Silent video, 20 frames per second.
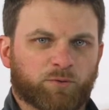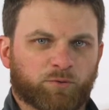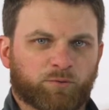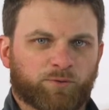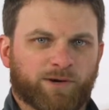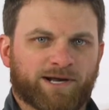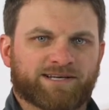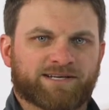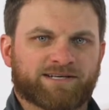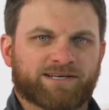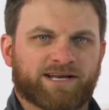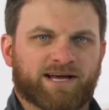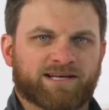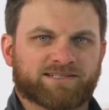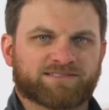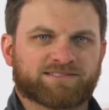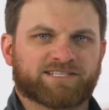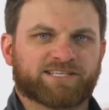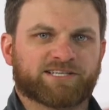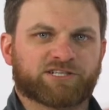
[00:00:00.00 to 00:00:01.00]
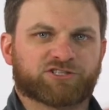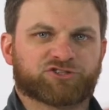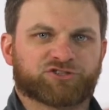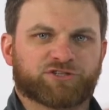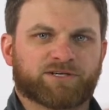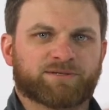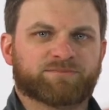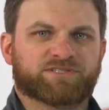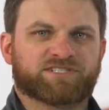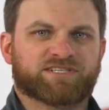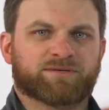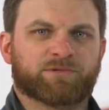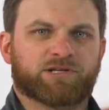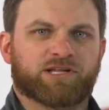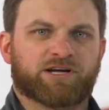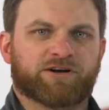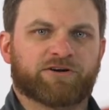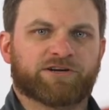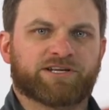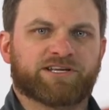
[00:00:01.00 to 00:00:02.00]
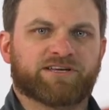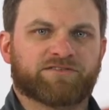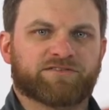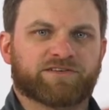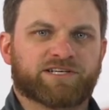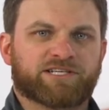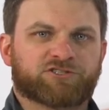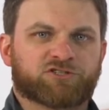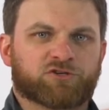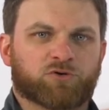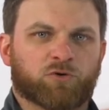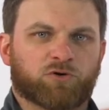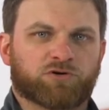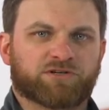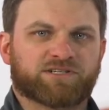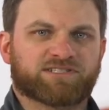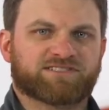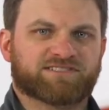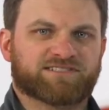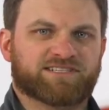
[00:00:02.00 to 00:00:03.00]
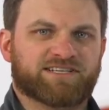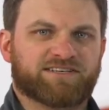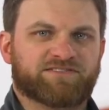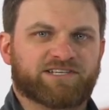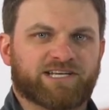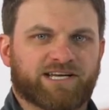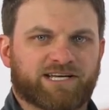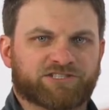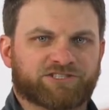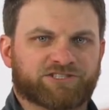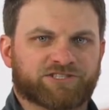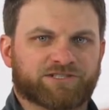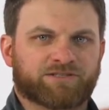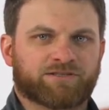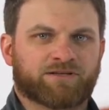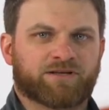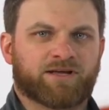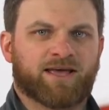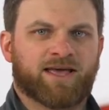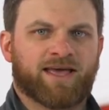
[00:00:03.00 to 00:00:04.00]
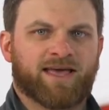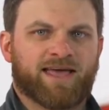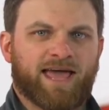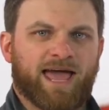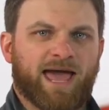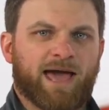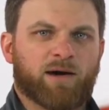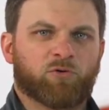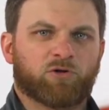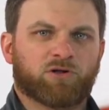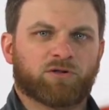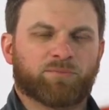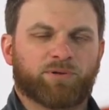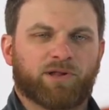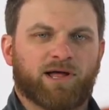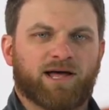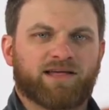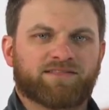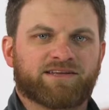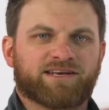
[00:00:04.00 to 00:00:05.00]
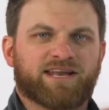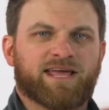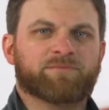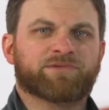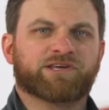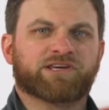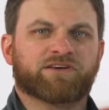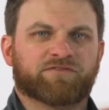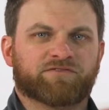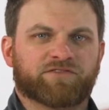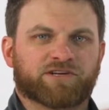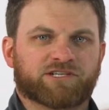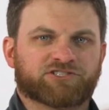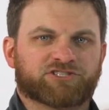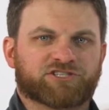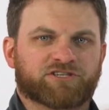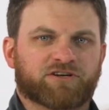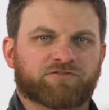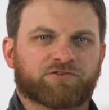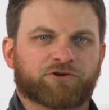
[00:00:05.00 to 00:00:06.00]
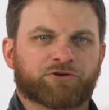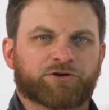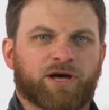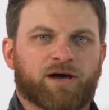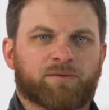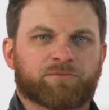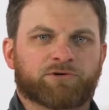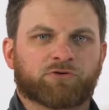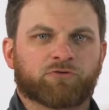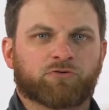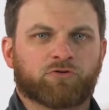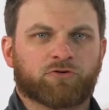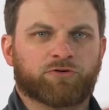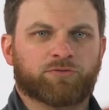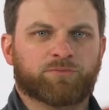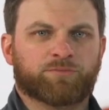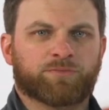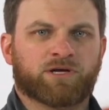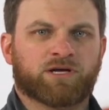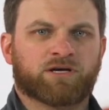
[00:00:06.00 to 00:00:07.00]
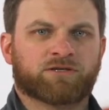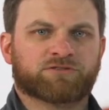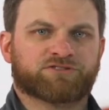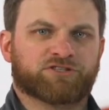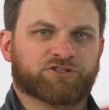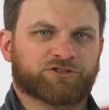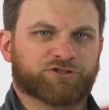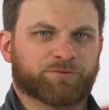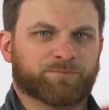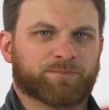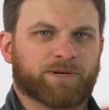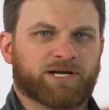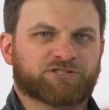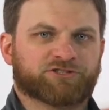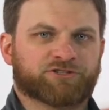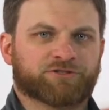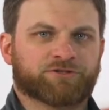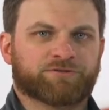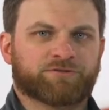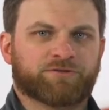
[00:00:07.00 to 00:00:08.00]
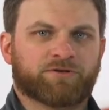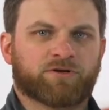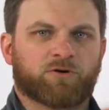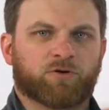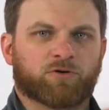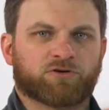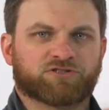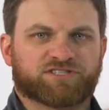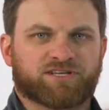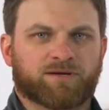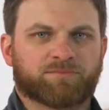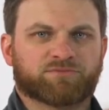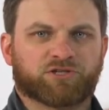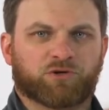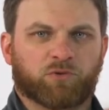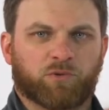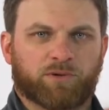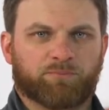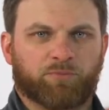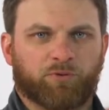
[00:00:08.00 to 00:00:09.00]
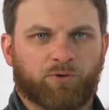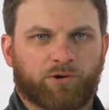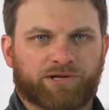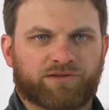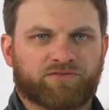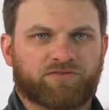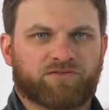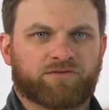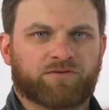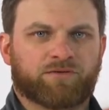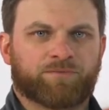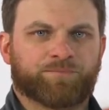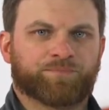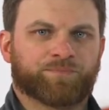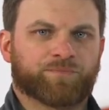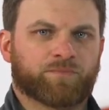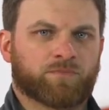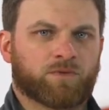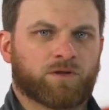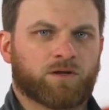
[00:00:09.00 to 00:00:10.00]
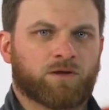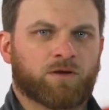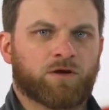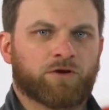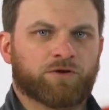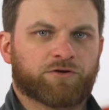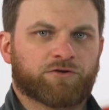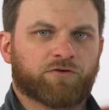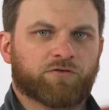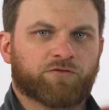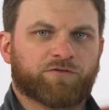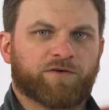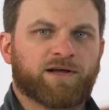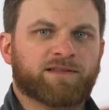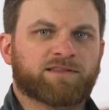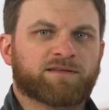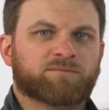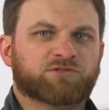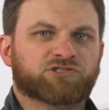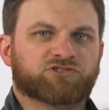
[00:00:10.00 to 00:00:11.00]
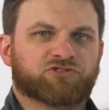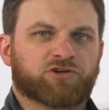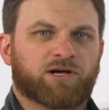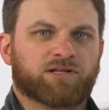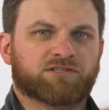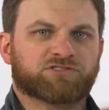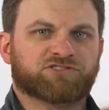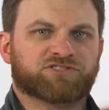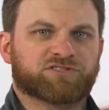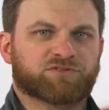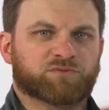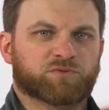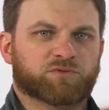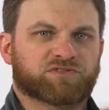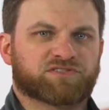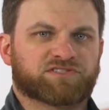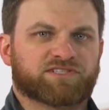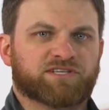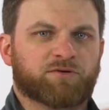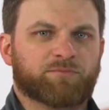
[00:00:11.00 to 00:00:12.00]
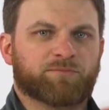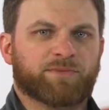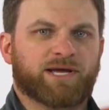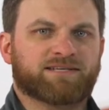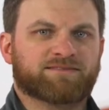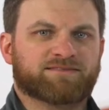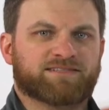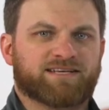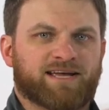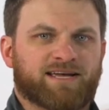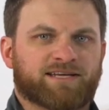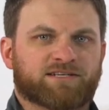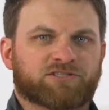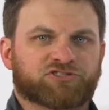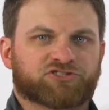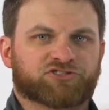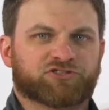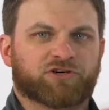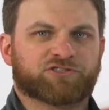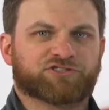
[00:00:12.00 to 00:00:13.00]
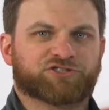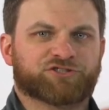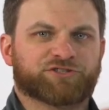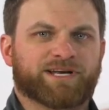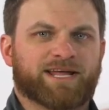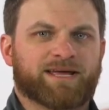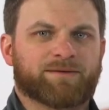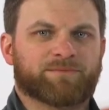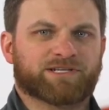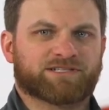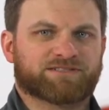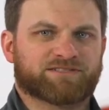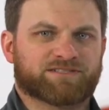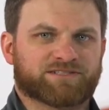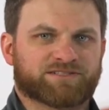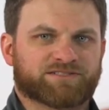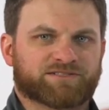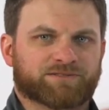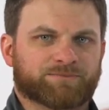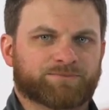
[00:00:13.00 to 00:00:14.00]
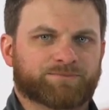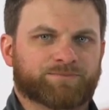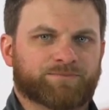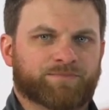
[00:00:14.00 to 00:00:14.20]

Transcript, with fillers: will recognize the extreme similarity of each coordinate's deviation and will apply the naming convention of your nominal group to your measured or subsequent points. You'll find that metrologists will still maintain a structured naming system.